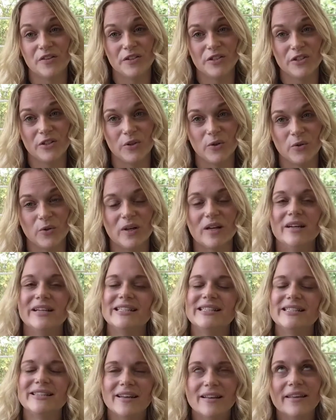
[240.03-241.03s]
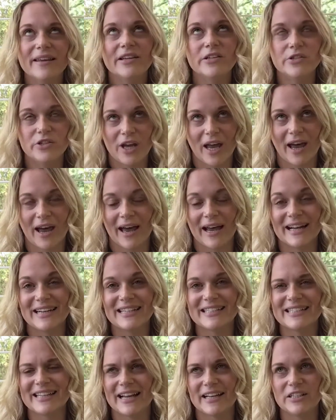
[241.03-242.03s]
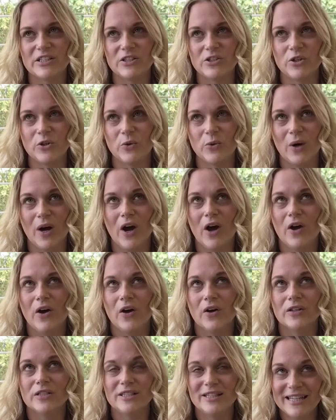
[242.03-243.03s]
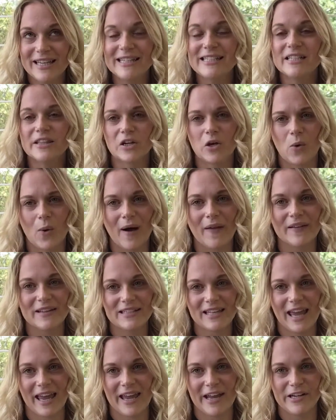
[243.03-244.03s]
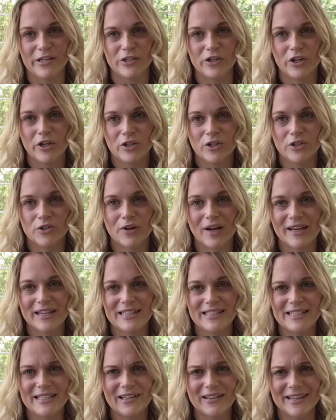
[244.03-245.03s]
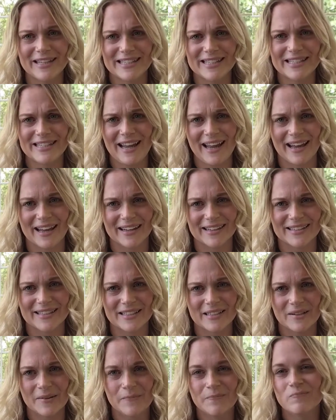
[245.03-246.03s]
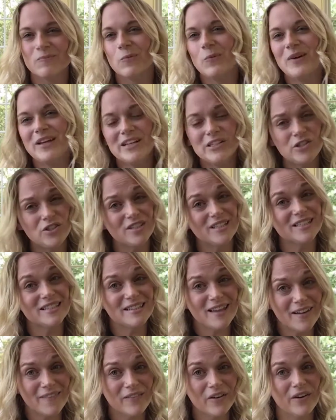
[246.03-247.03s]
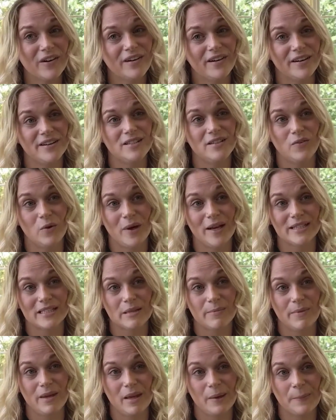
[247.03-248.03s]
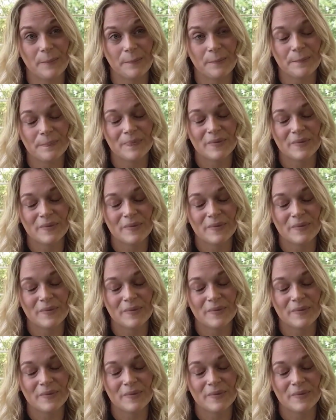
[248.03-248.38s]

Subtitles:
the zoo, silly Jack decides to sneak into the koala's cage to try to steal his snacks, which is not very nice if you ask me.